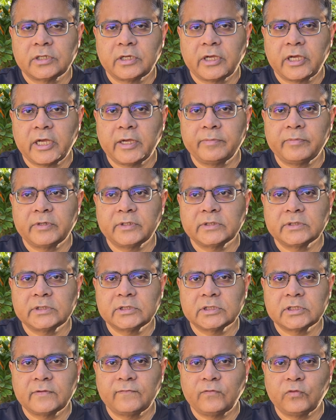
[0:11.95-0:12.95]

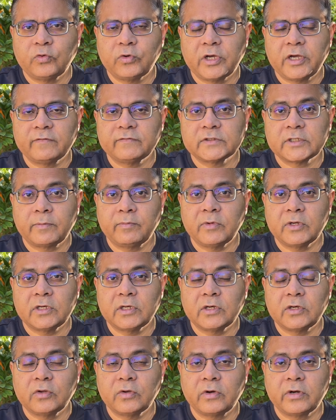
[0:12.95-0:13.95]
happens if you have
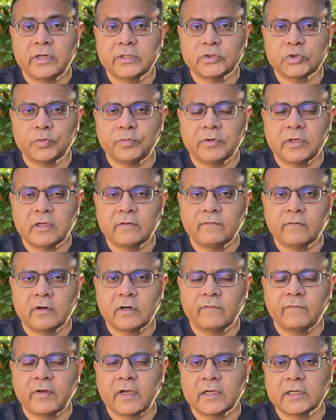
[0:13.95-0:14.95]
submitted your resume for
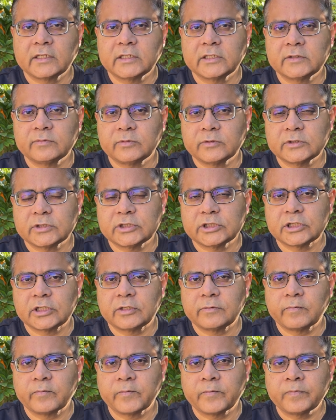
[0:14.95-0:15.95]
a faculty position,